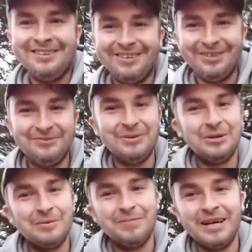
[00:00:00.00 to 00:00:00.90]
Hi,
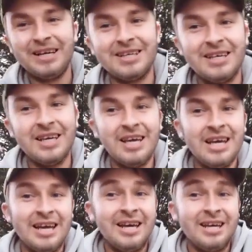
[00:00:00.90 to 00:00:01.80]
welcome back.
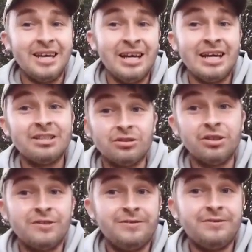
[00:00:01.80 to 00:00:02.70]
As
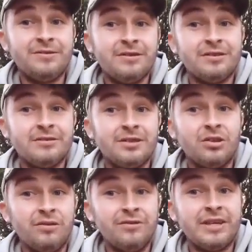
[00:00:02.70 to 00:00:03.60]
I just
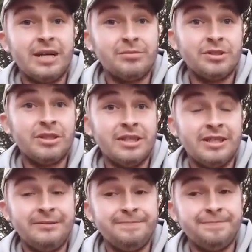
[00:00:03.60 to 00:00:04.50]
got off the camera to
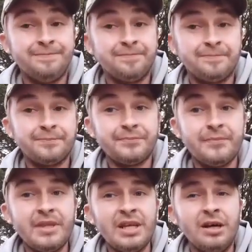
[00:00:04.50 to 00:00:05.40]
you,
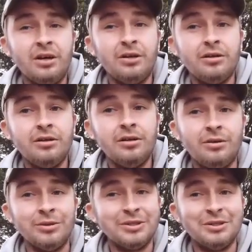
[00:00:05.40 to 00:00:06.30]

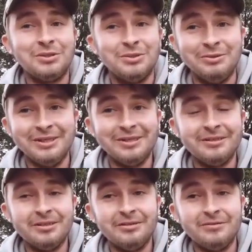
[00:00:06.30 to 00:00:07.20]
I went to the
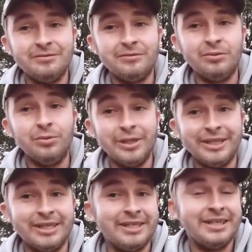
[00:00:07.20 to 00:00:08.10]
toilet for a
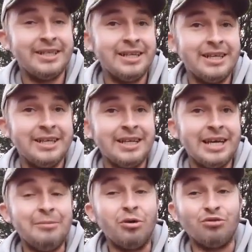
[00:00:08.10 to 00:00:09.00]
wee,
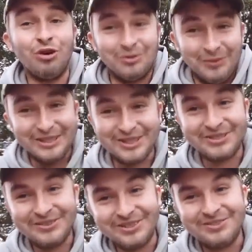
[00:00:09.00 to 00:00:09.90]
and my rod went
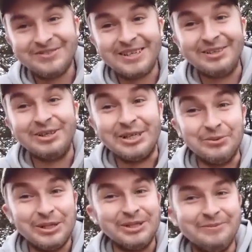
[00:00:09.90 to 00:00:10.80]
shooting off, and I
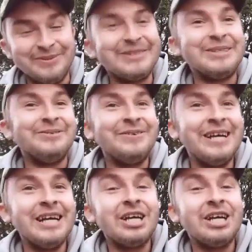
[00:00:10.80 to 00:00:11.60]
need weed up myself.